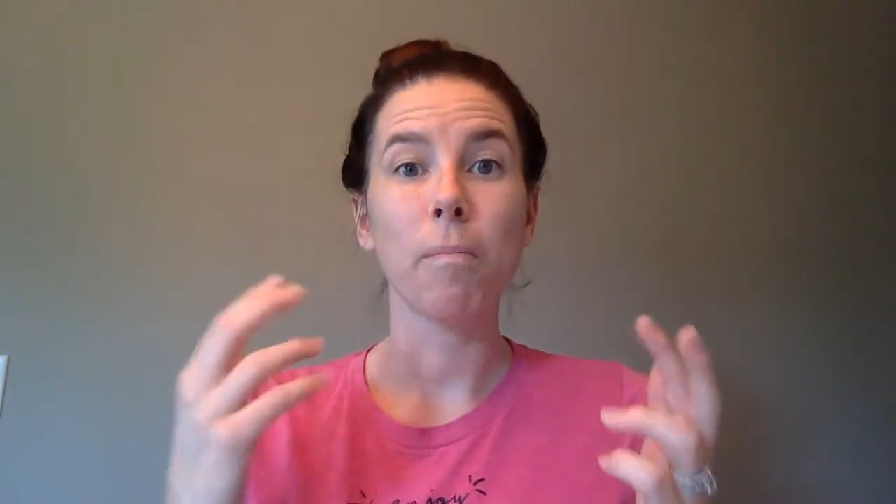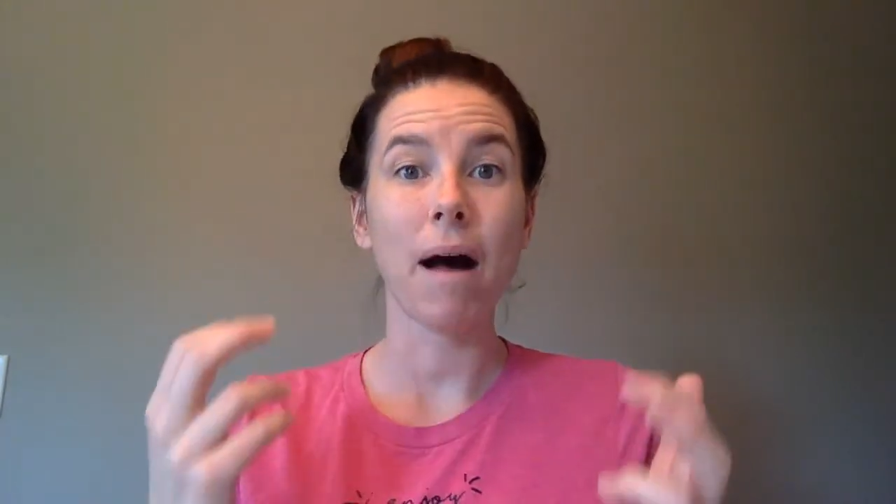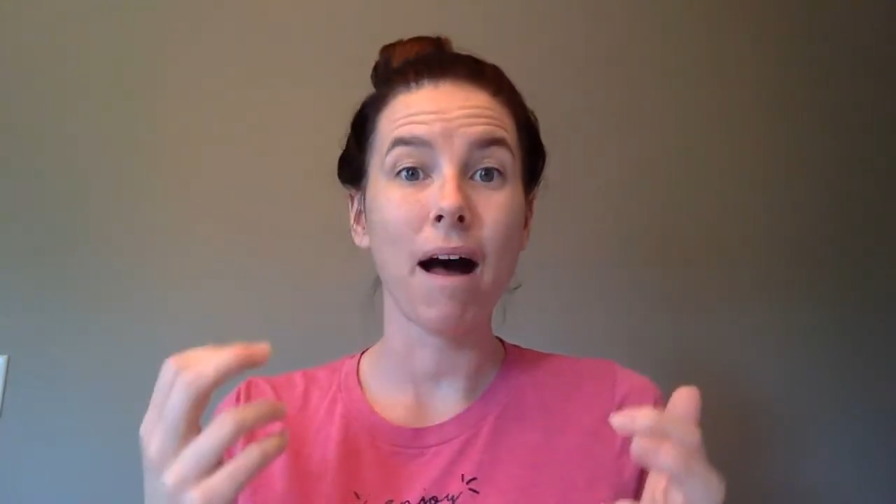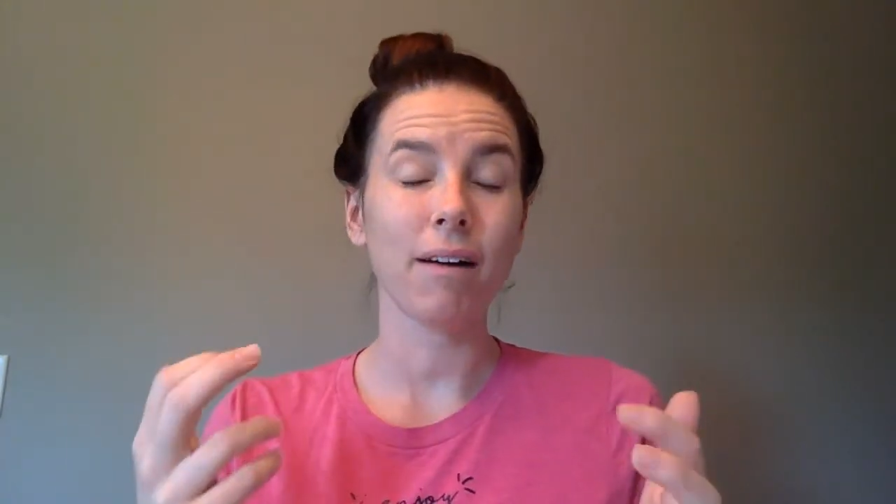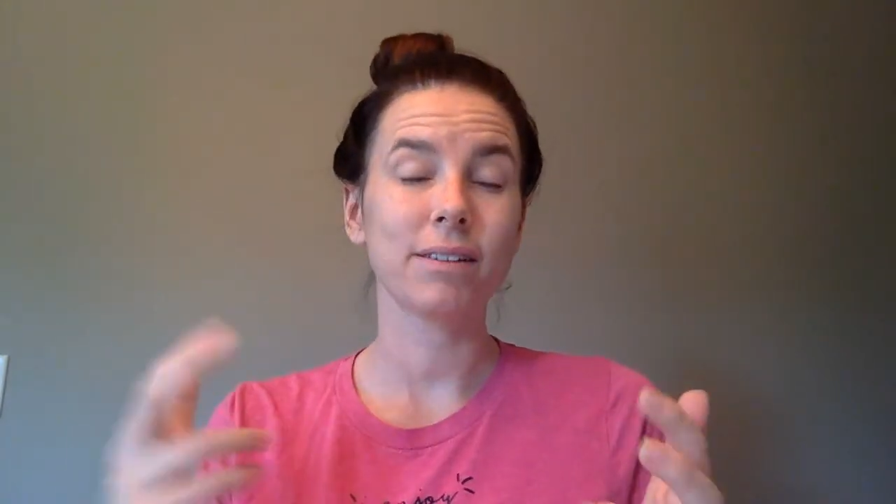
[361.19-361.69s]

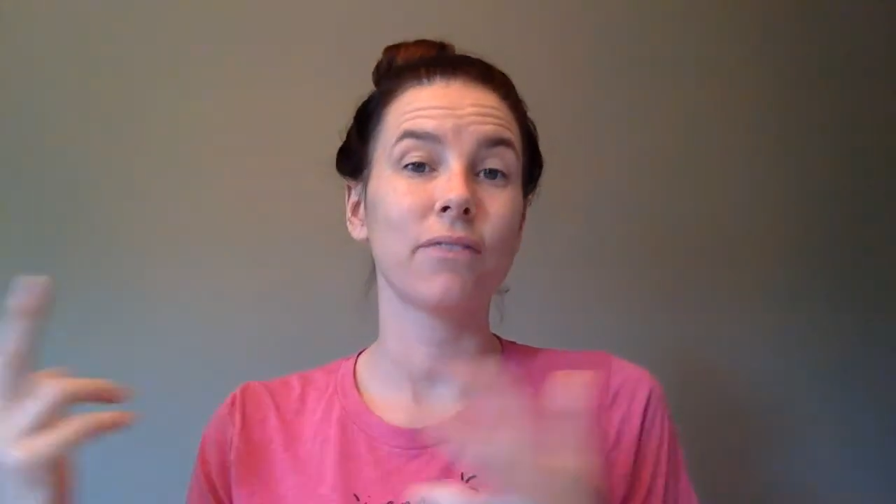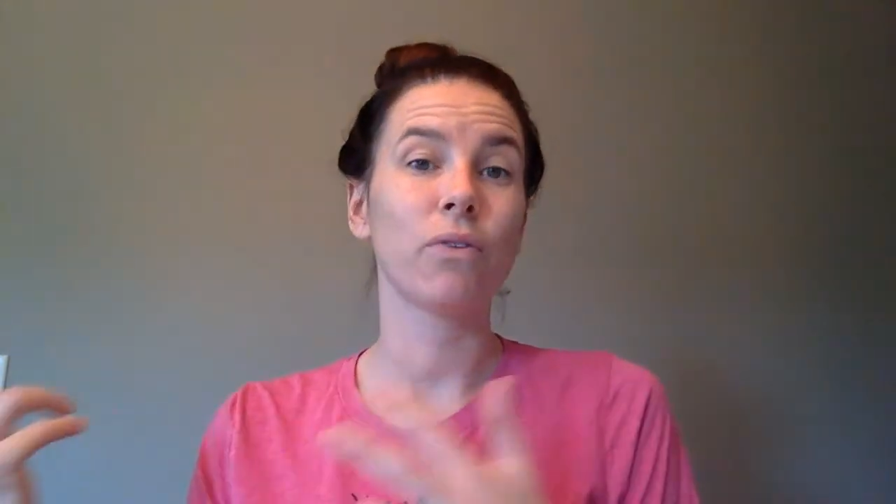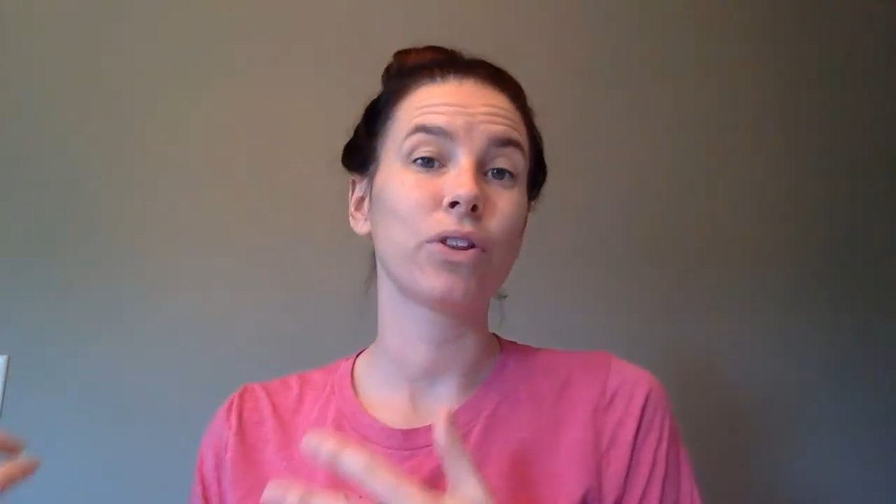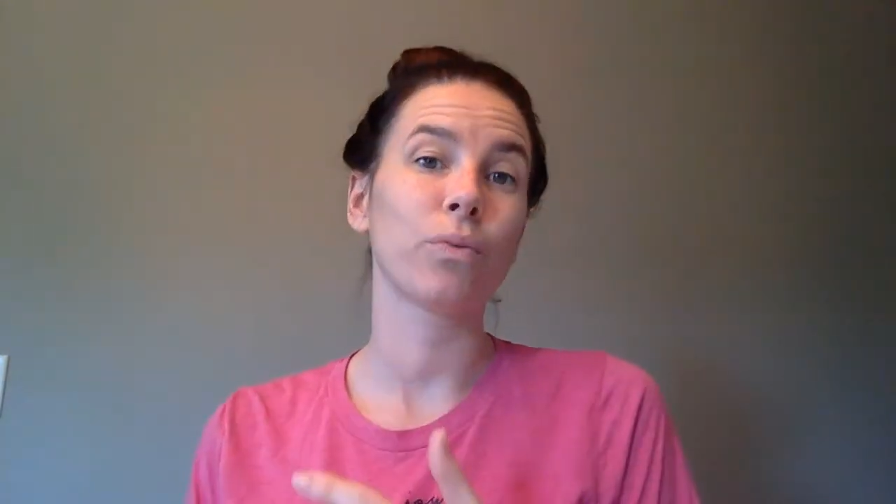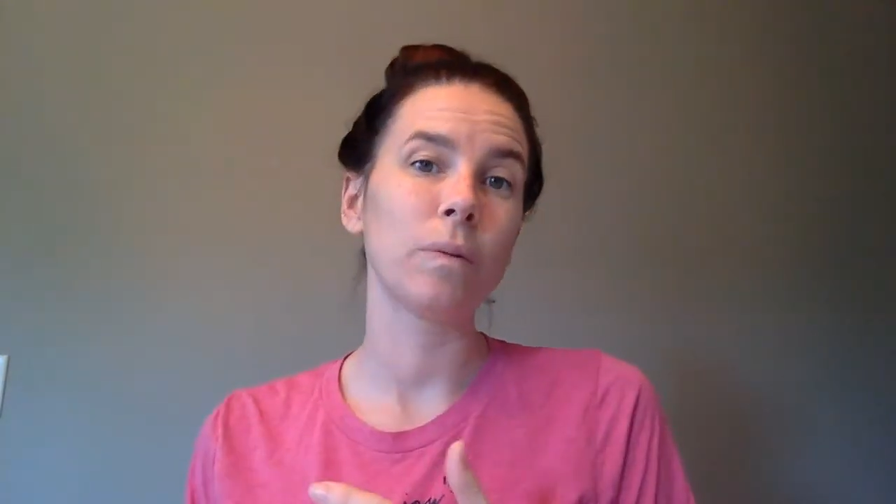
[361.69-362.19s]
mocks of
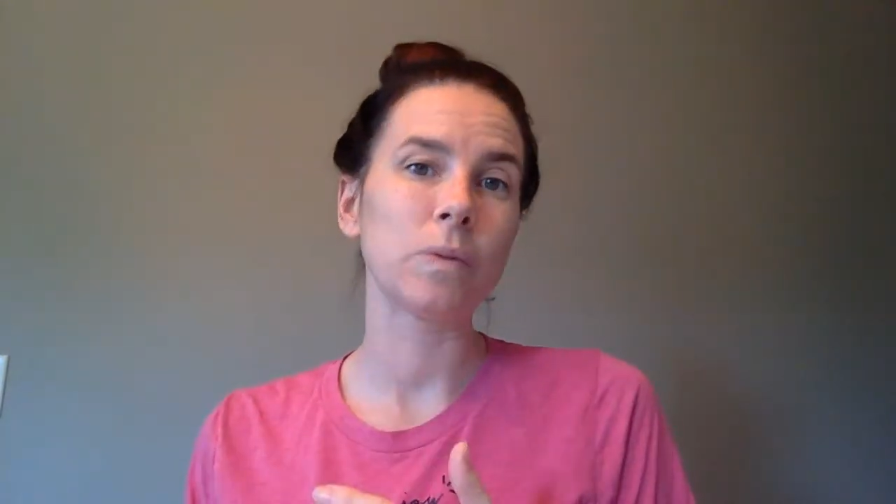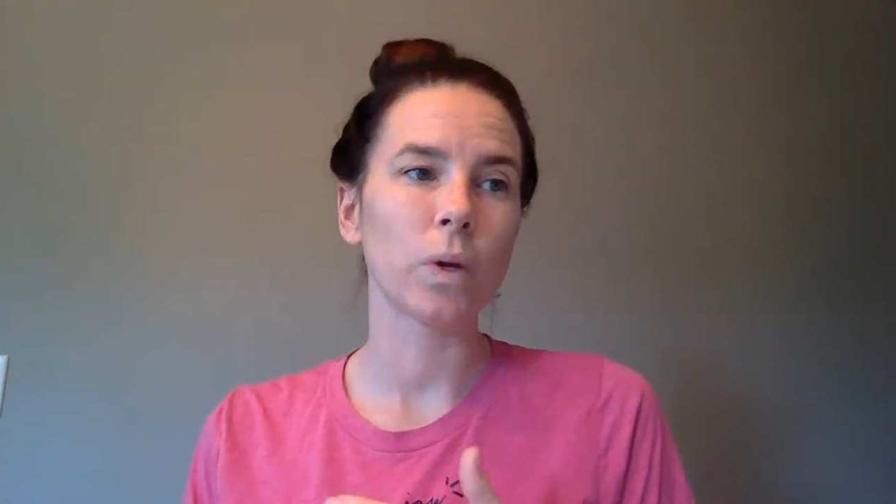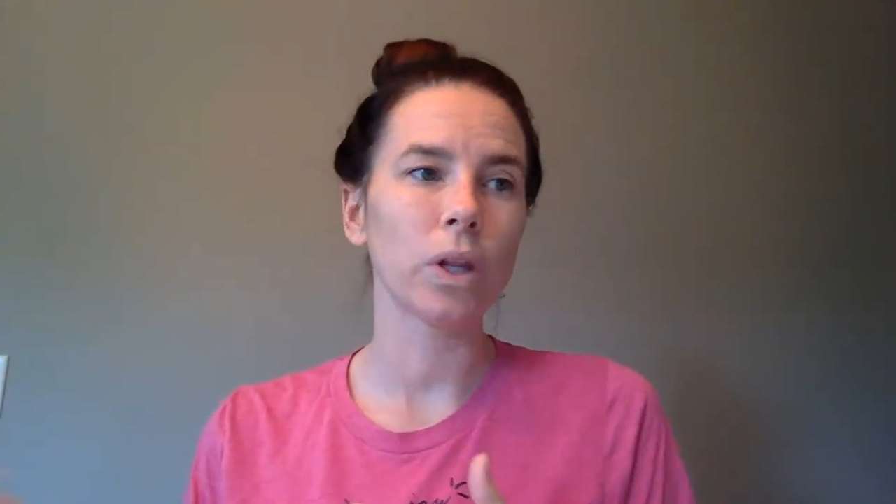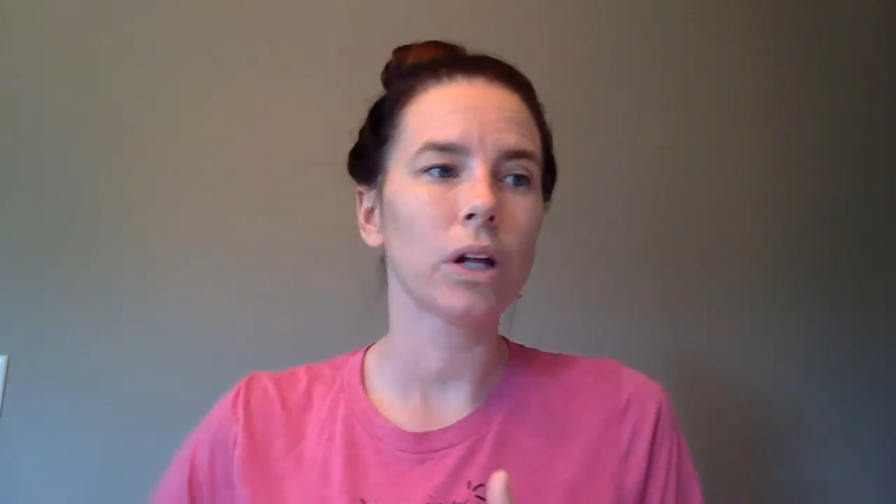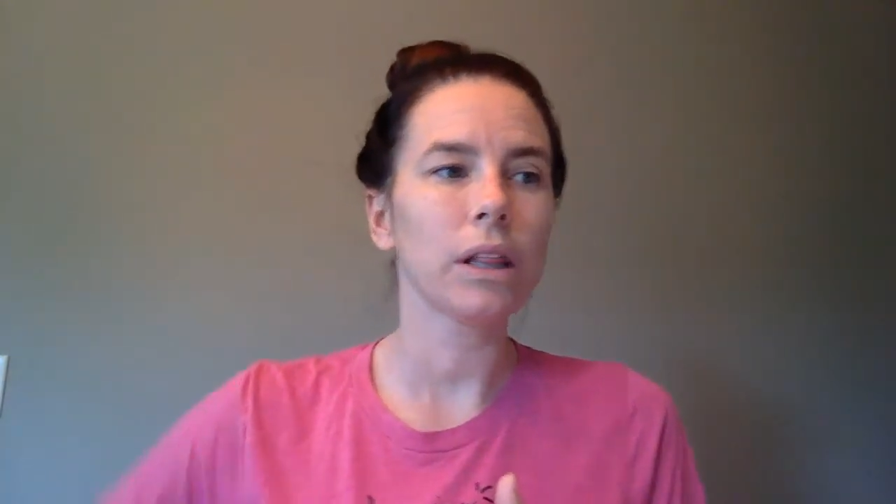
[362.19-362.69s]
what the rooms
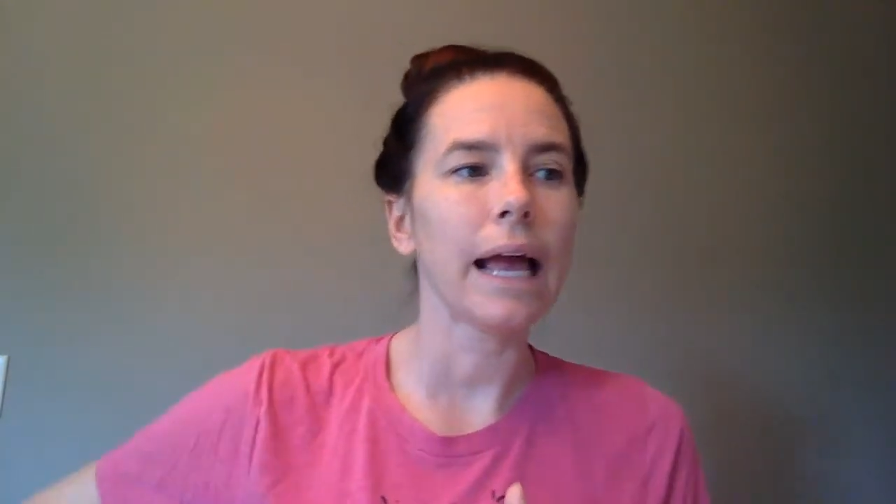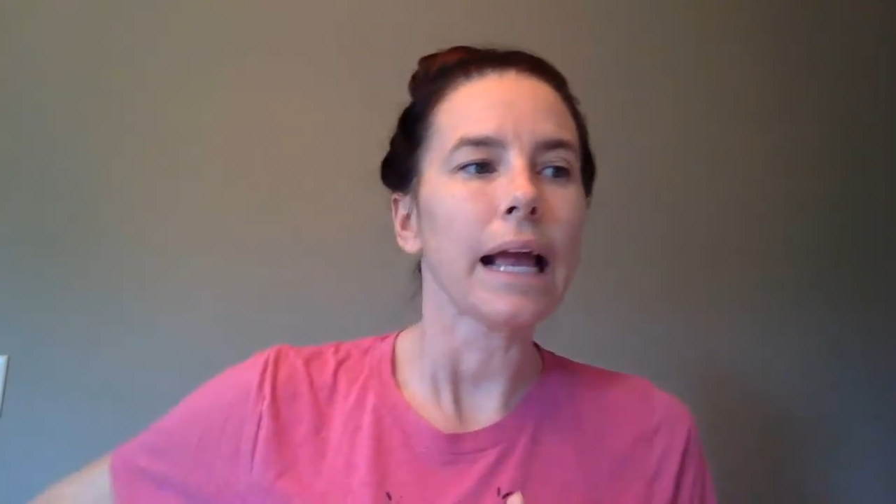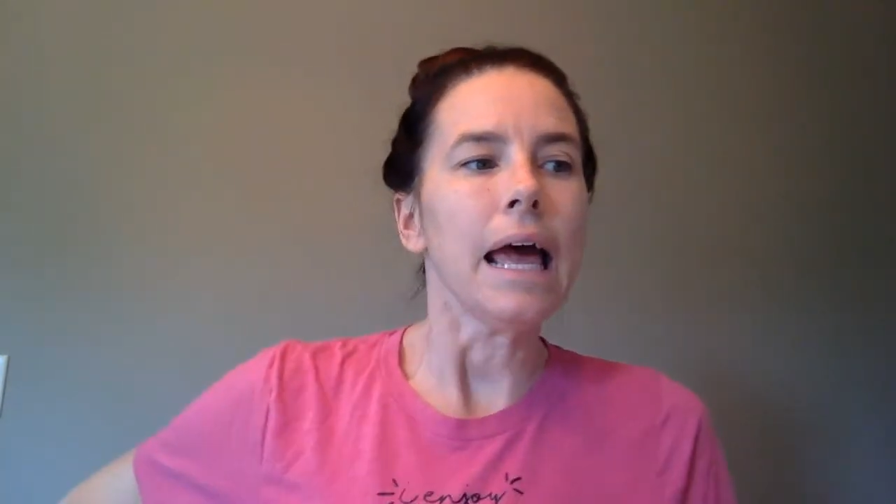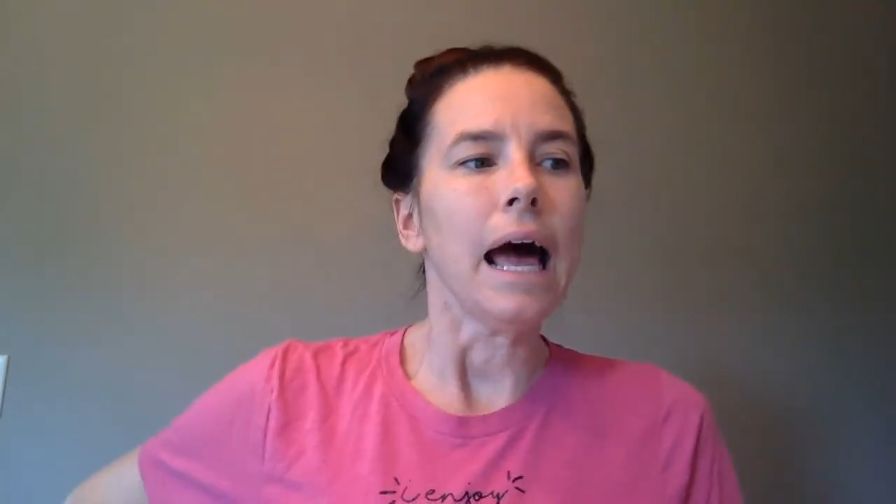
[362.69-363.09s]
will look like.